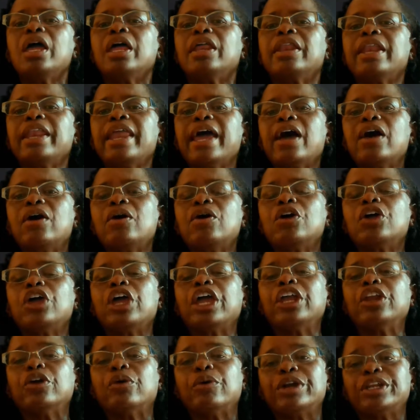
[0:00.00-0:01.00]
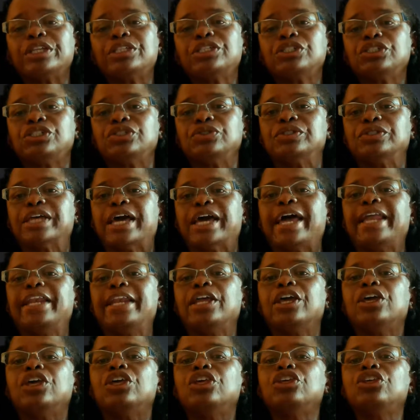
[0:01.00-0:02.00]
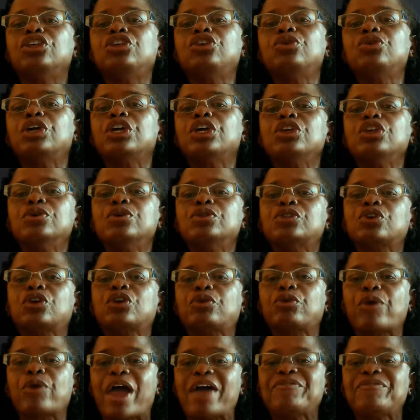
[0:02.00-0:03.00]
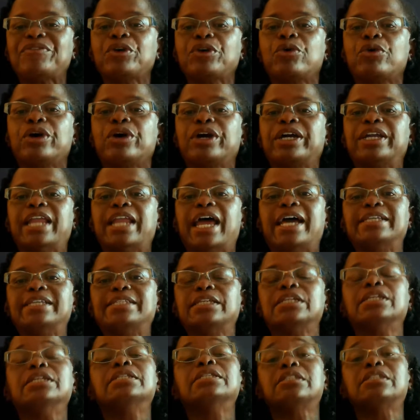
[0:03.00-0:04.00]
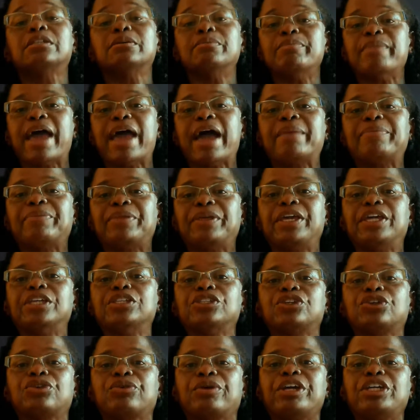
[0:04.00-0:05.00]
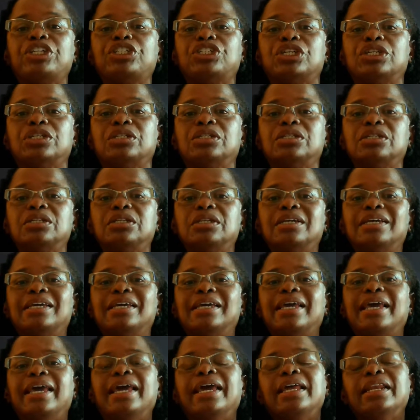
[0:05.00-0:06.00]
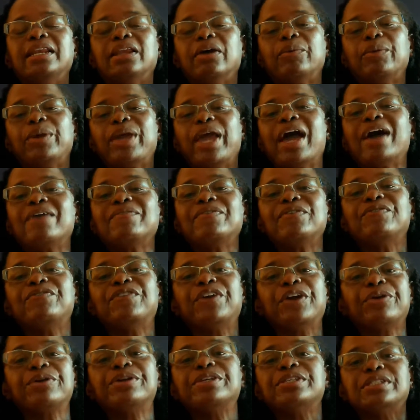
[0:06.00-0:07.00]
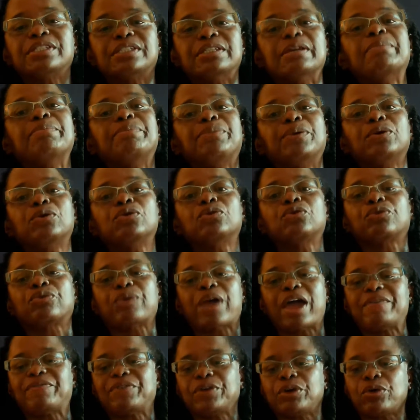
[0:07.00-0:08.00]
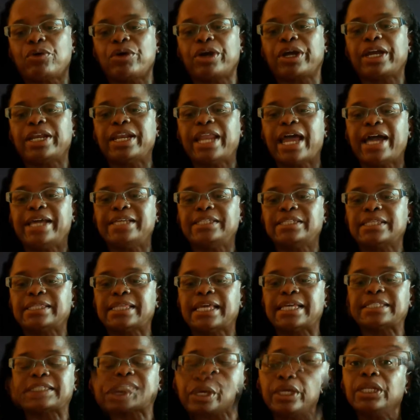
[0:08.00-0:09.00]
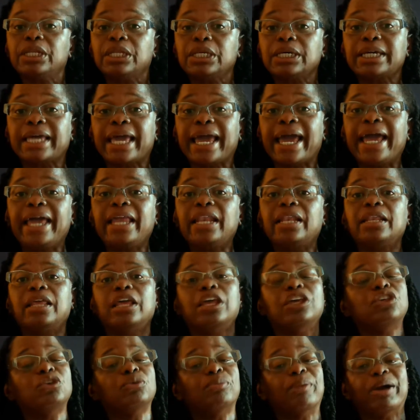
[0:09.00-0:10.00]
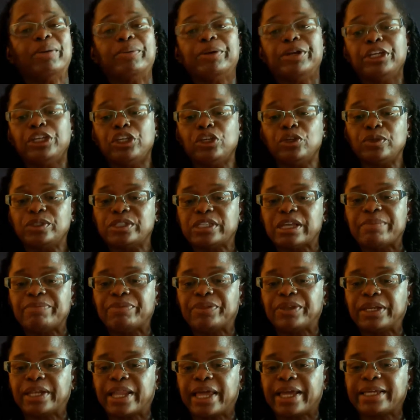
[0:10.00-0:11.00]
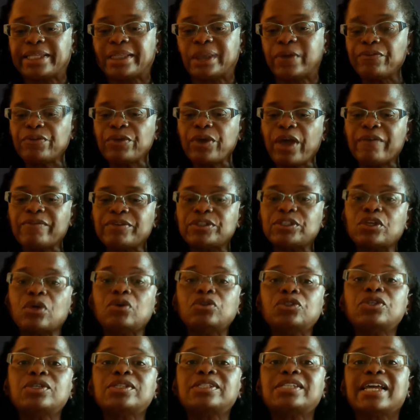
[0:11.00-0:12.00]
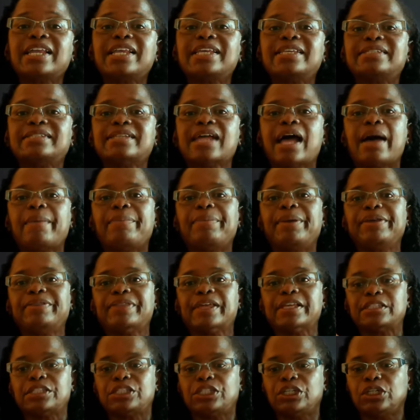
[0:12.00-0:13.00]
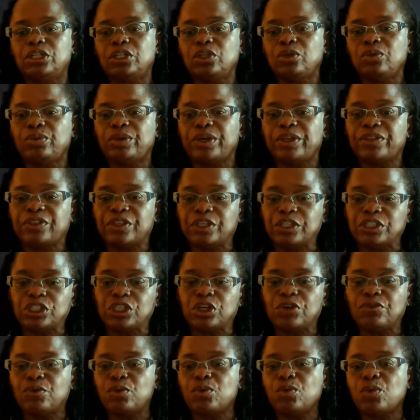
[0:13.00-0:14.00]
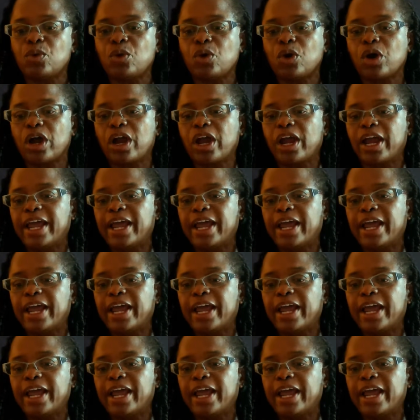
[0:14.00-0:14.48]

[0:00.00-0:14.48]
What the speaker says: Now, in order to do that, you can use a graphic organizer to map the integration. Now, we have a very simple graphic organizer that you can look at that you might want to use something like this. So if you have a social studies topic that's dealing with the Civil War,